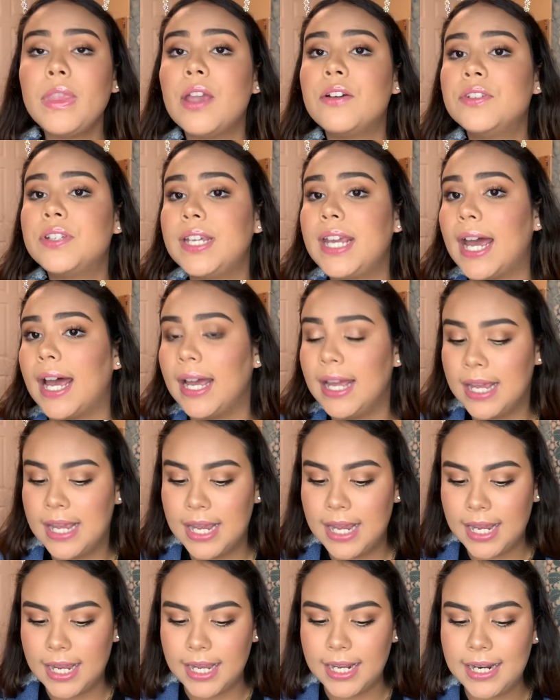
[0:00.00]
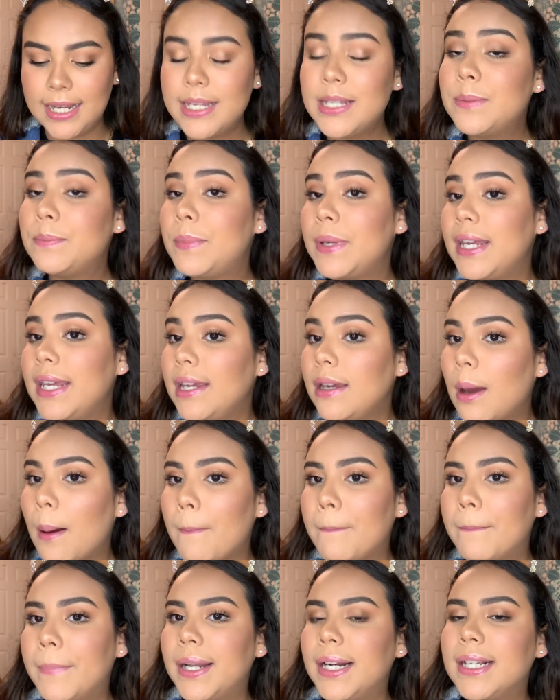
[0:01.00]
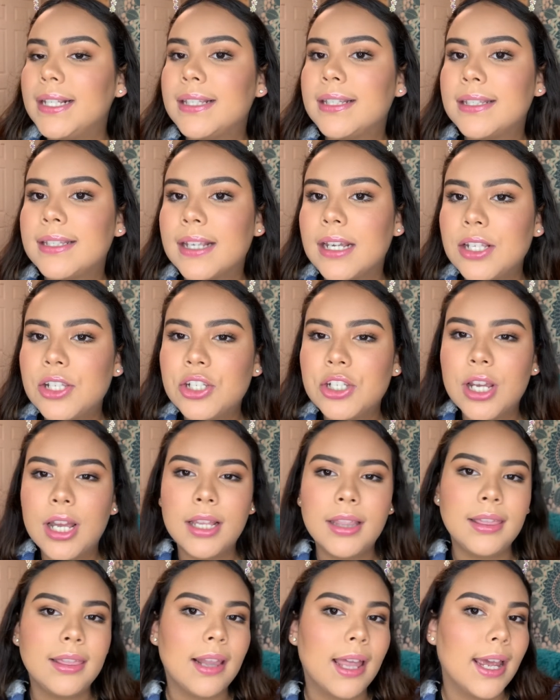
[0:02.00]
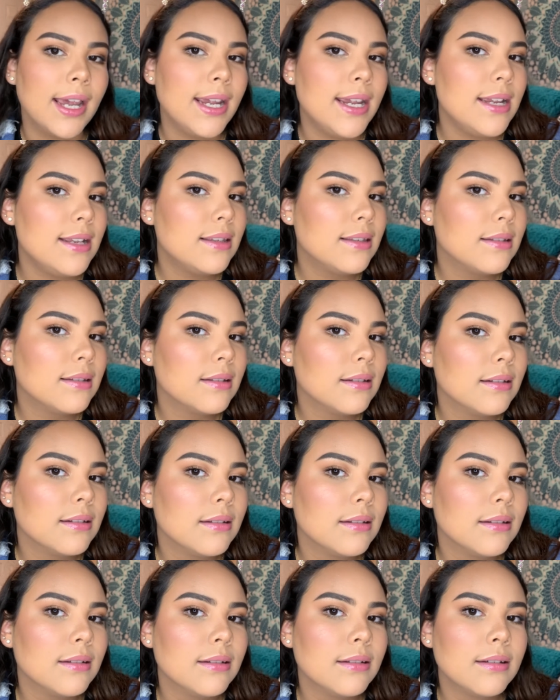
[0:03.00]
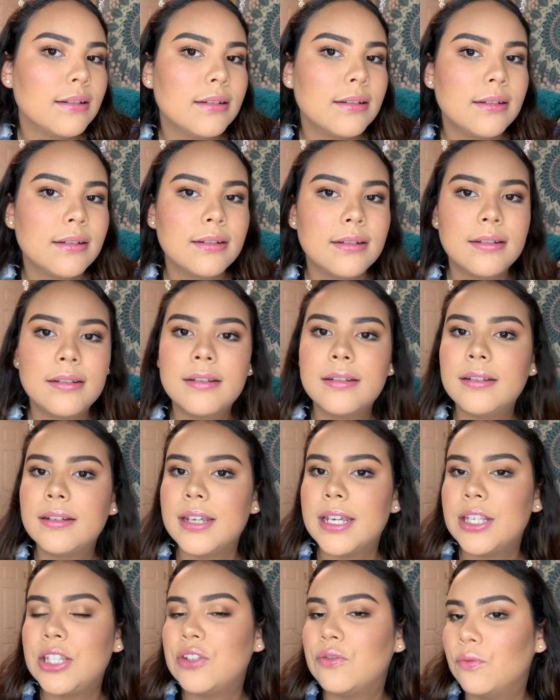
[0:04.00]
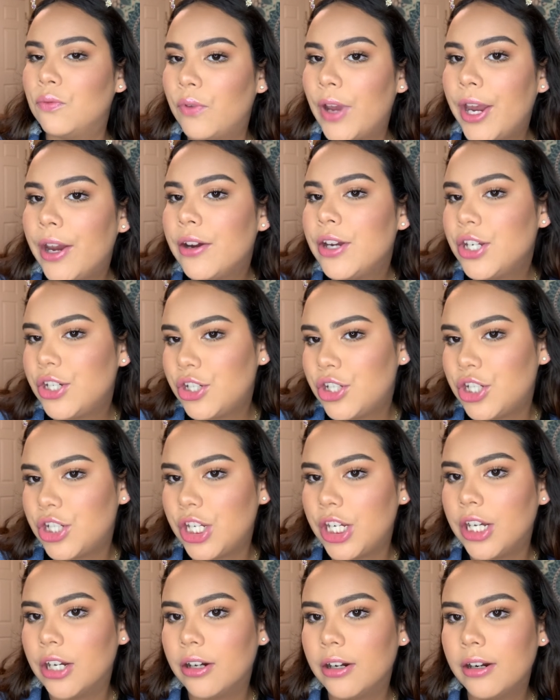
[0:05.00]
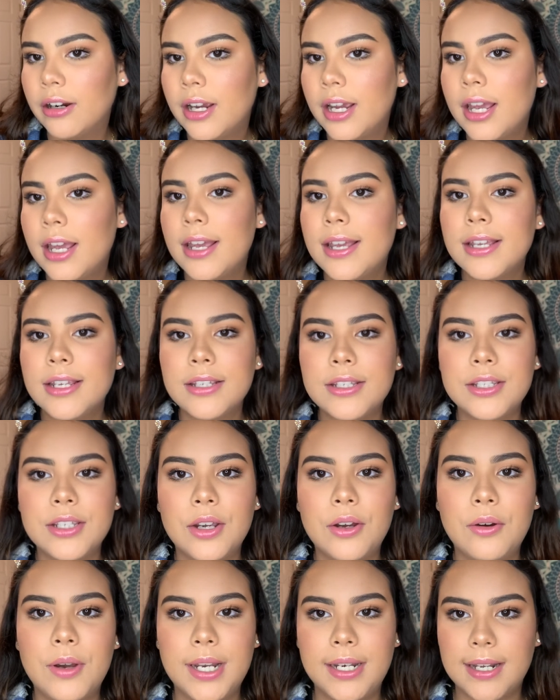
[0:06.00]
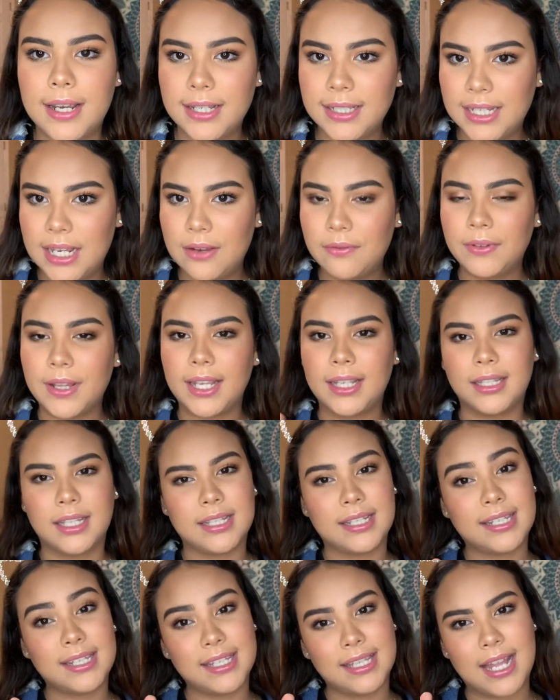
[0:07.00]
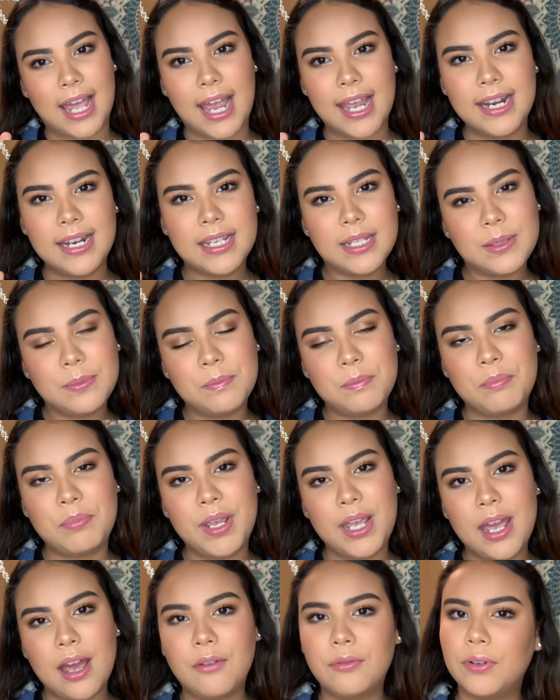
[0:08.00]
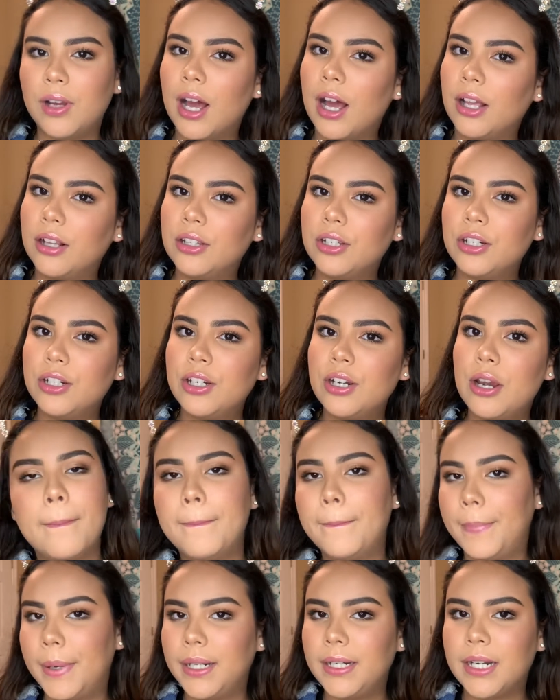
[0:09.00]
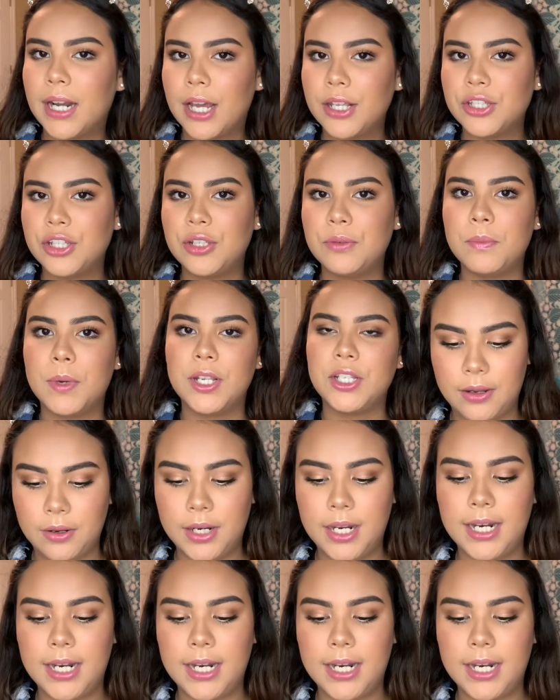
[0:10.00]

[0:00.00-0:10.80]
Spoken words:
So yeah, it is pink, but it's such a light, it's very sheer, so it does give like the slightest bit of color, but not too much.